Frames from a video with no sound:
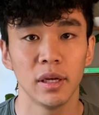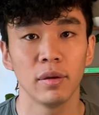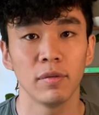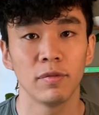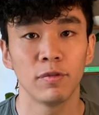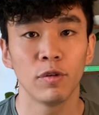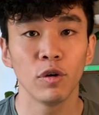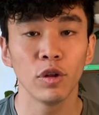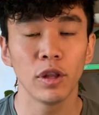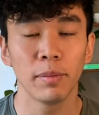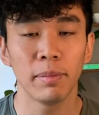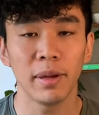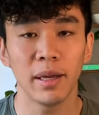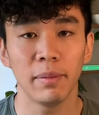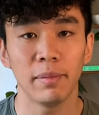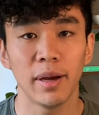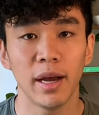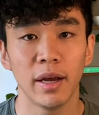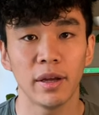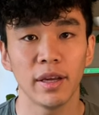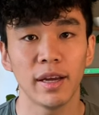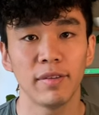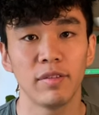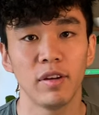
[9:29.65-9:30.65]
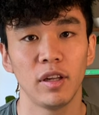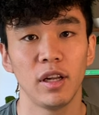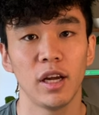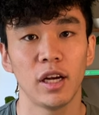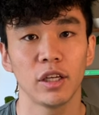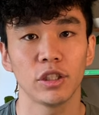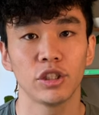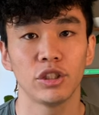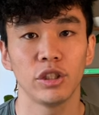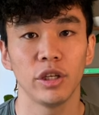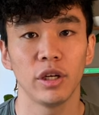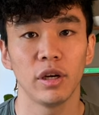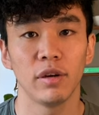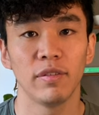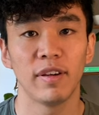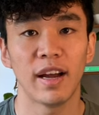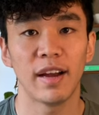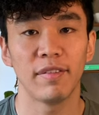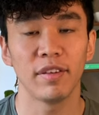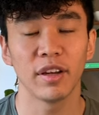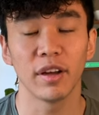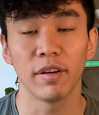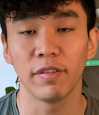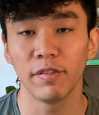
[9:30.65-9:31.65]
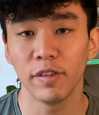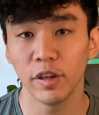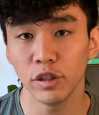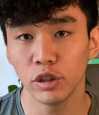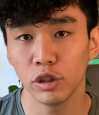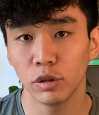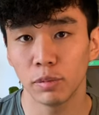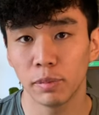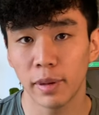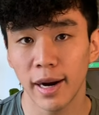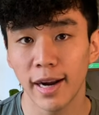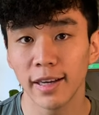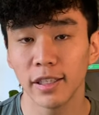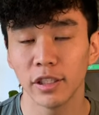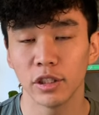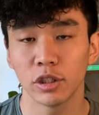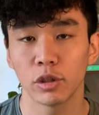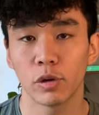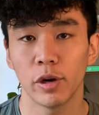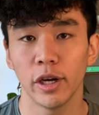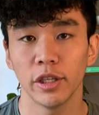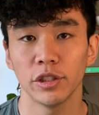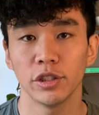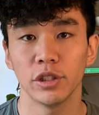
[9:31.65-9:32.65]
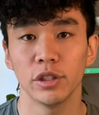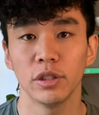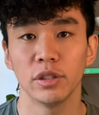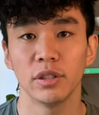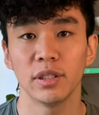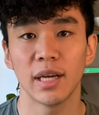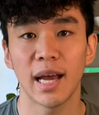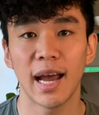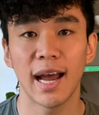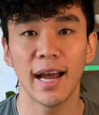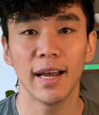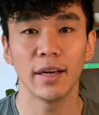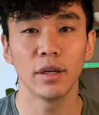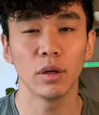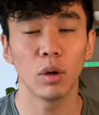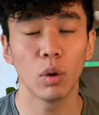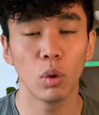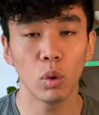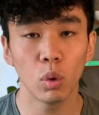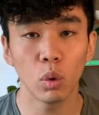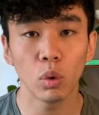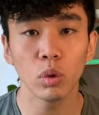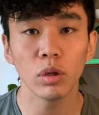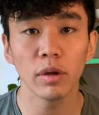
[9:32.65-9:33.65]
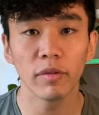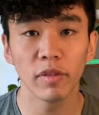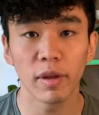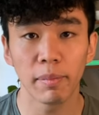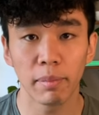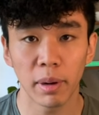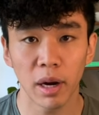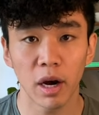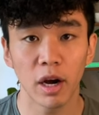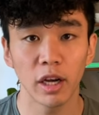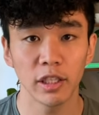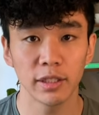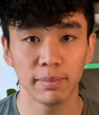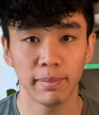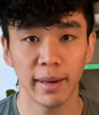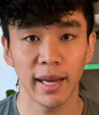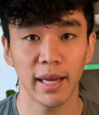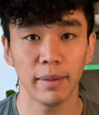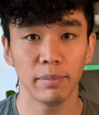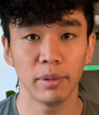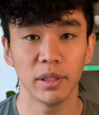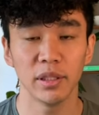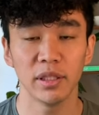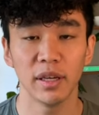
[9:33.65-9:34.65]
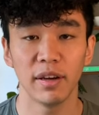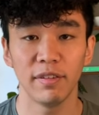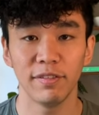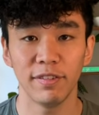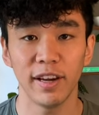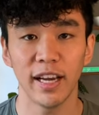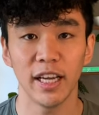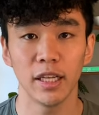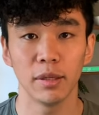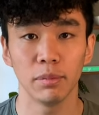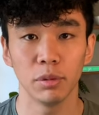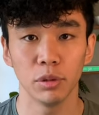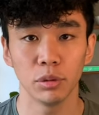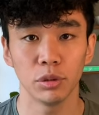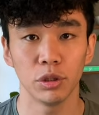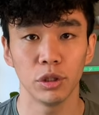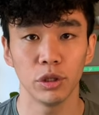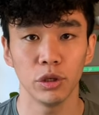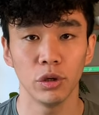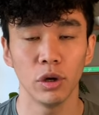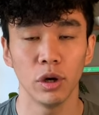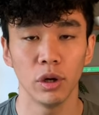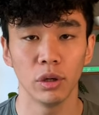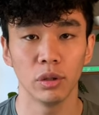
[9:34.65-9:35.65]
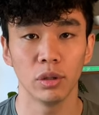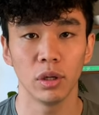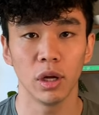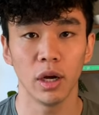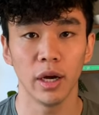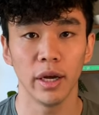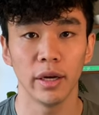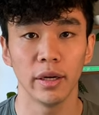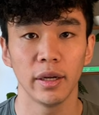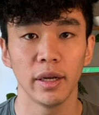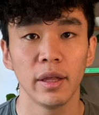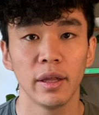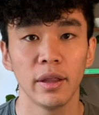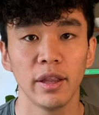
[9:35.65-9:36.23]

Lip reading: For the BMAT, you have the luxury of having official practice questions and all of the past papers available to you online.